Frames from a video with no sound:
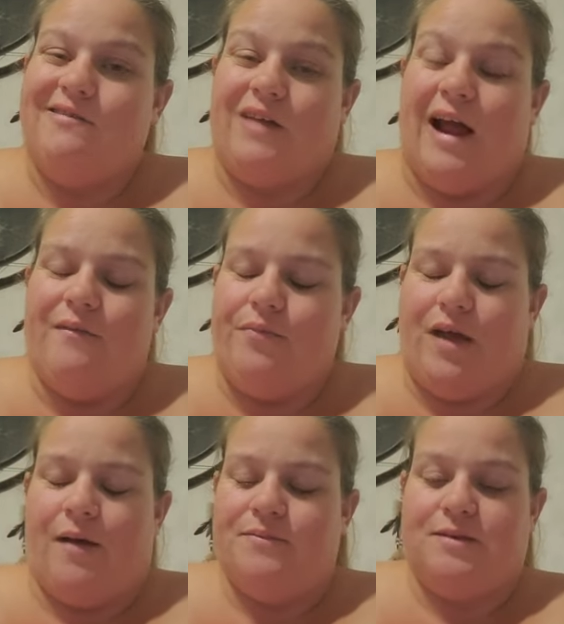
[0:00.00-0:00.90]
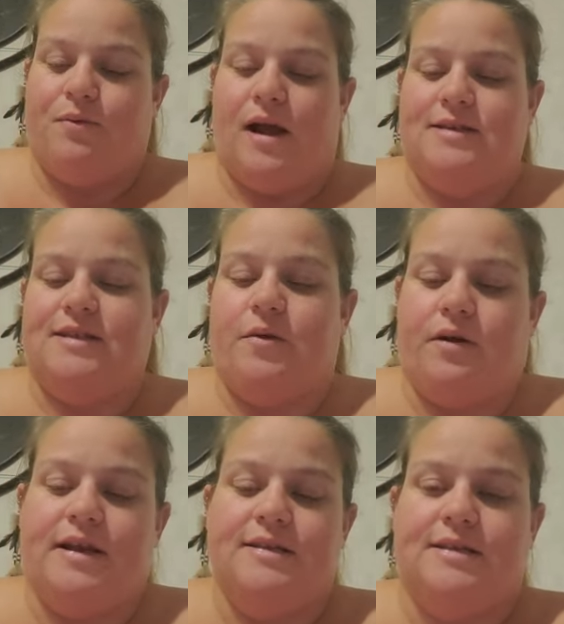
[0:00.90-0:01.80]
I, I'm surprised they
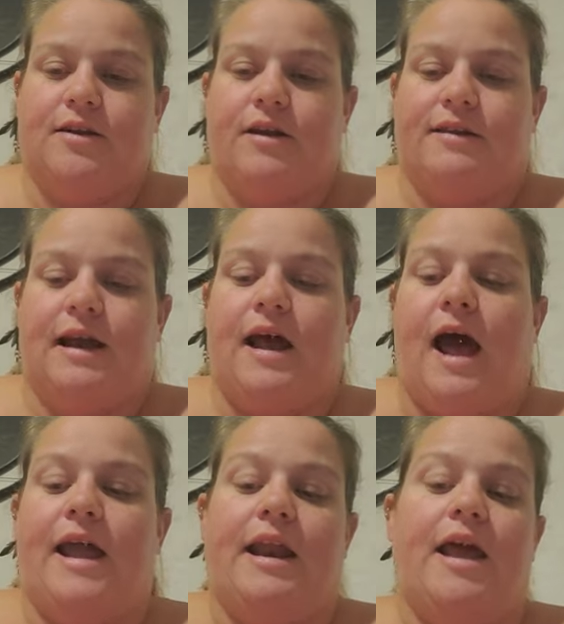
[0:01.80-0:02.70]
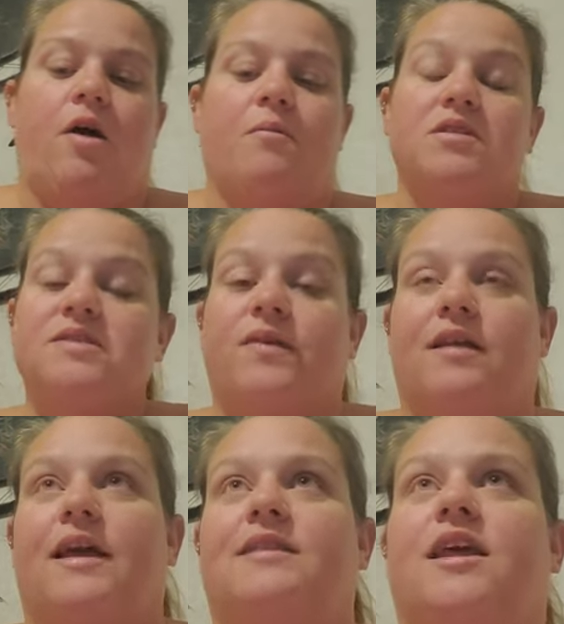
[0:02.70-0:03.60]
were considering that high, and I almost
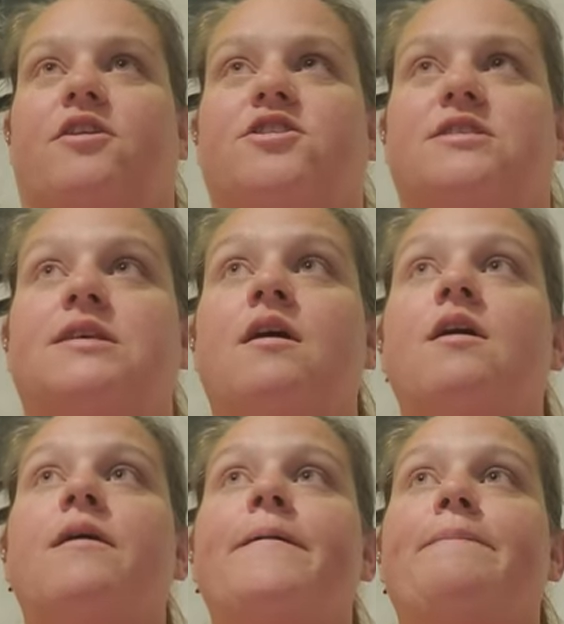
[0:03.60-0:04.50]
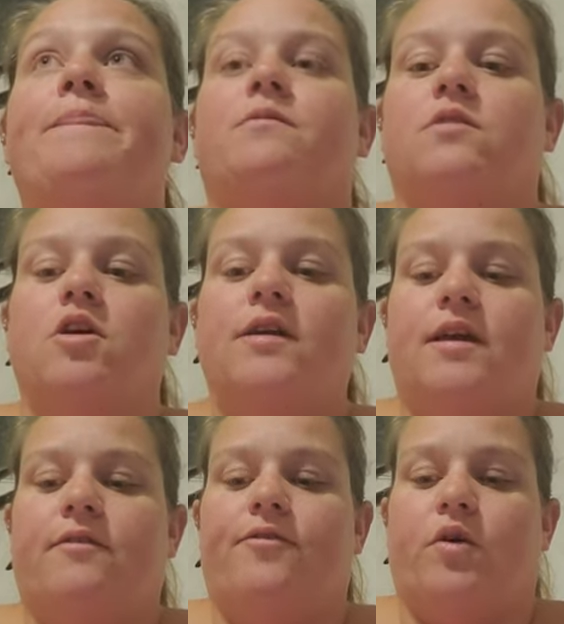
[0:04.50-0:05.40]
feel like they're just
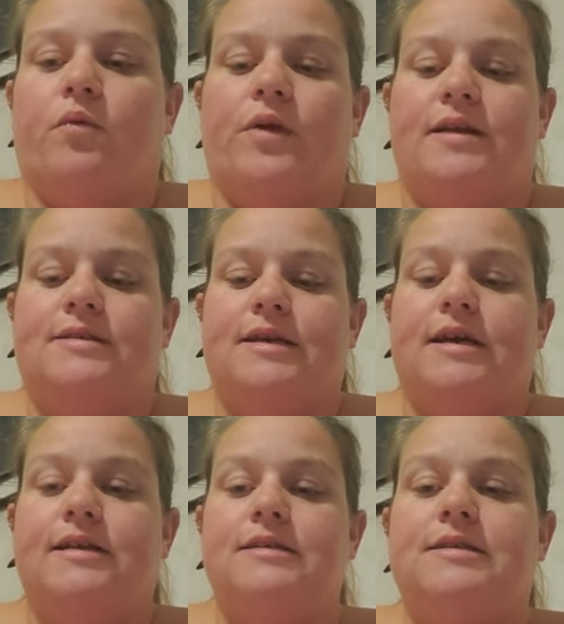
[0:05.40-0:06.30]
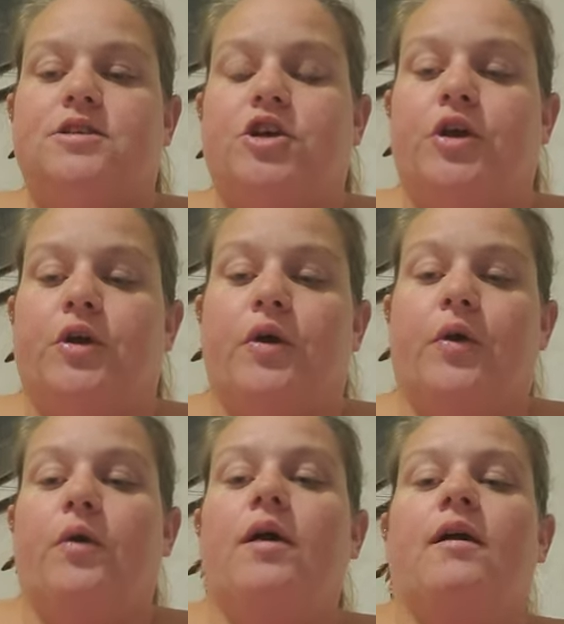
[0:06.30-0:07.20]
looking for reasons
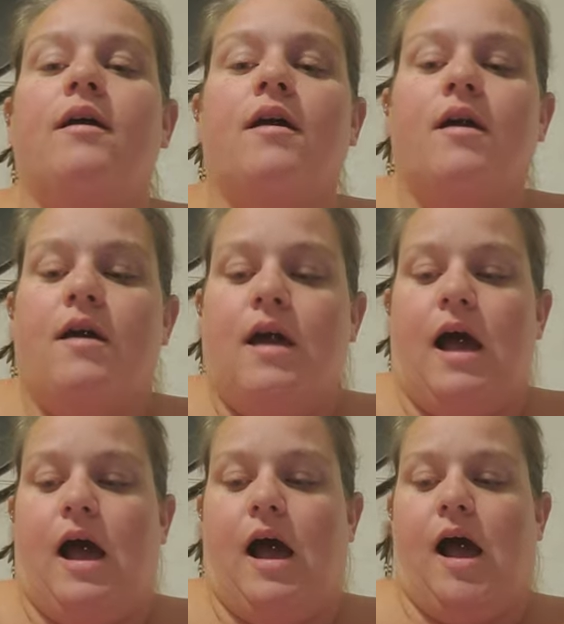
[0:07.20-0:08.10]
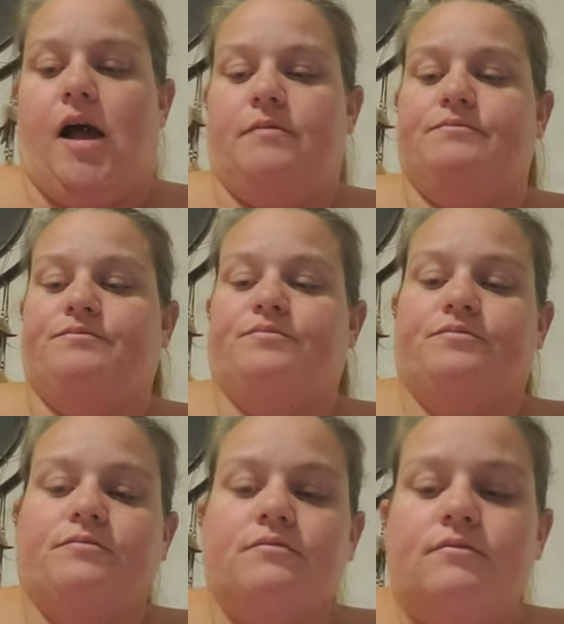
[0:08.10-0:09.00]
to, um,
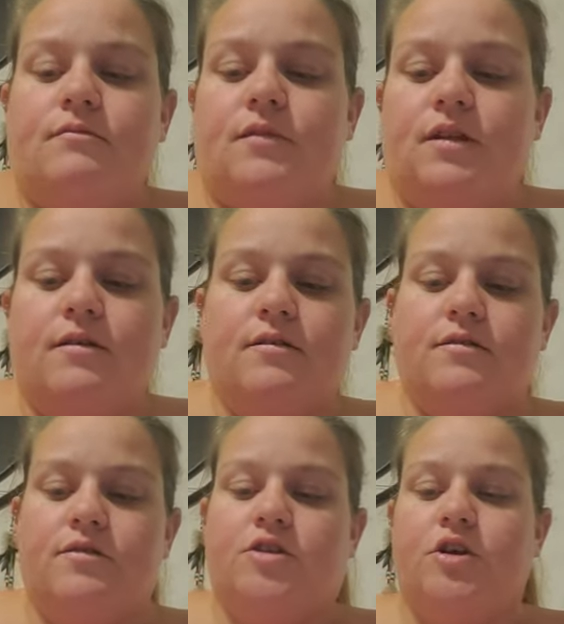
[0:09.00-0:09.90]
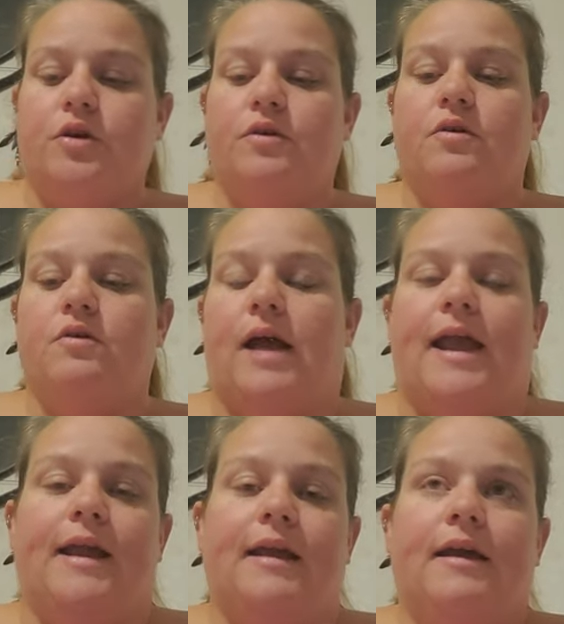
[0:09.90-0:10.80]
to
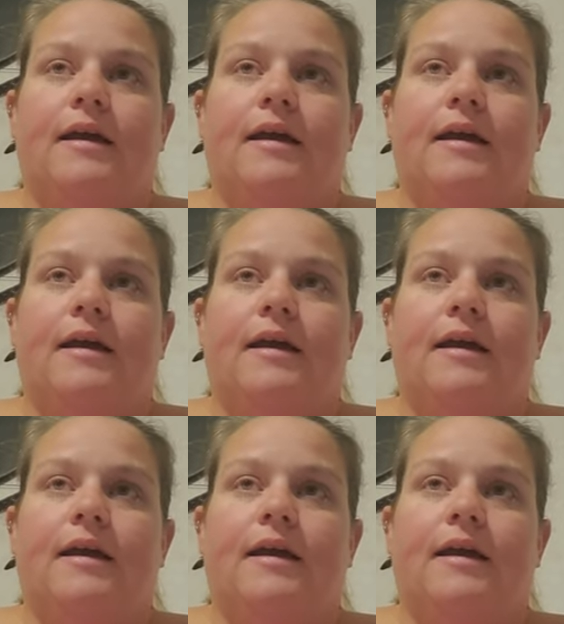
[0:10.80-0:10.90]
like